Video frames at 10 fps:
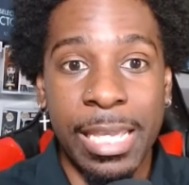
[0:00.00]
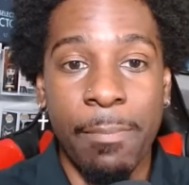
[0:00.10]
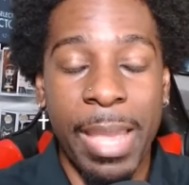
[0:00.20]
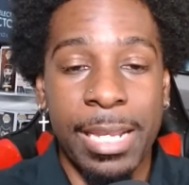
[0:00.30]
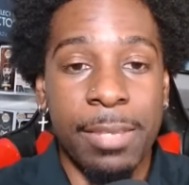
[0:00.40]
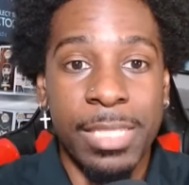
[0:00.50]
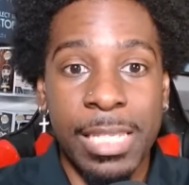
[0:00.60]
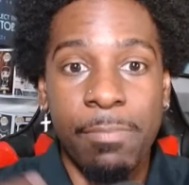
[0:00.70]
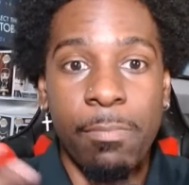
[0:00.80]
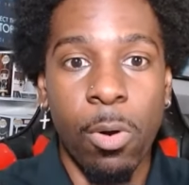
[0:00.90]
It made him
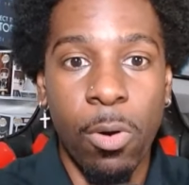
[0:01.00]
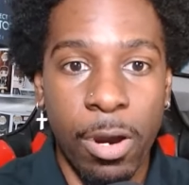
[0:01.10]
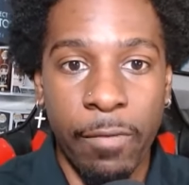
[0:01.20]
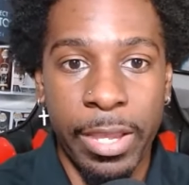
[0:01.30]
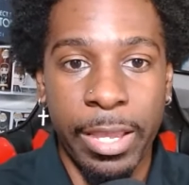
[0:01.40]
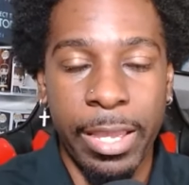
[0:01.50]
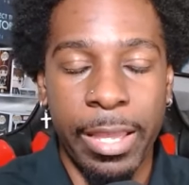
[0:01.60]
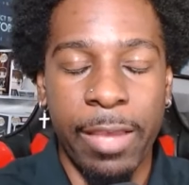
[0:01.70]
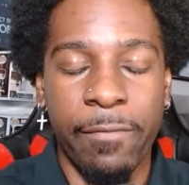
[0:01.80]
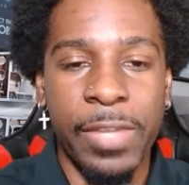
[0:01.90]
seem more of a
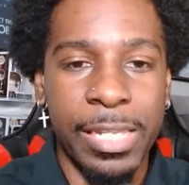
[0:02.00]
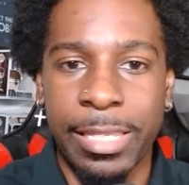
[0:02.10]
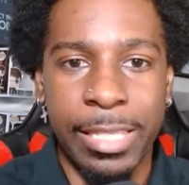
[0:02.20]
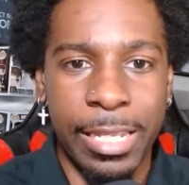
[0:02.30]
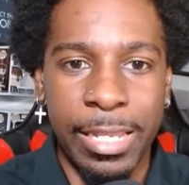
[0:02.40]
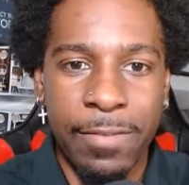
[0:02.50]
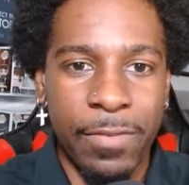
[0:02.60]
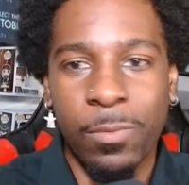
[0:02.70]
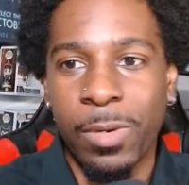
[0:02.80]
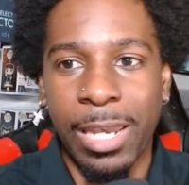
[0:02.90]
villain than
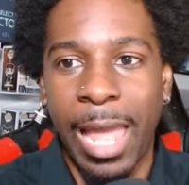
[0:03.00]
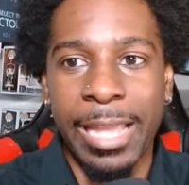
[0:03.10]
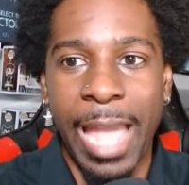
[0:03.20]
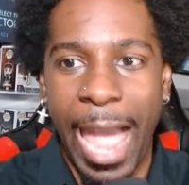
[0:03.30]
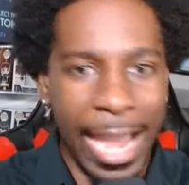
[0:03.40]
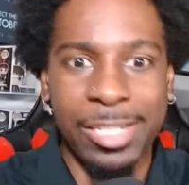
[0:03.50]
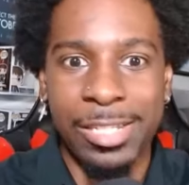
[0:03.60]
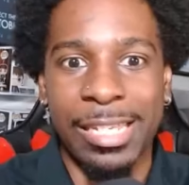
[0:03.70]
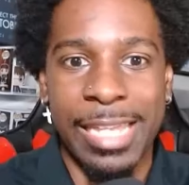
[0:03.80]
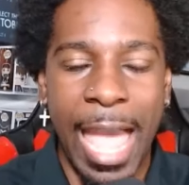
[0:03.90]
even what like
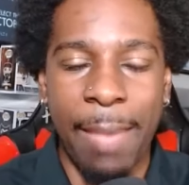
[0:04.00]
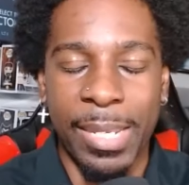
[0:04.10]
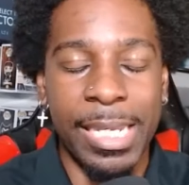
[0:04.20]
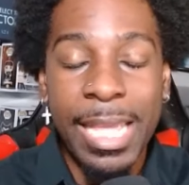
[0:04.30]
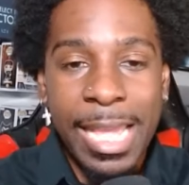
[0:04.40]
actually happened.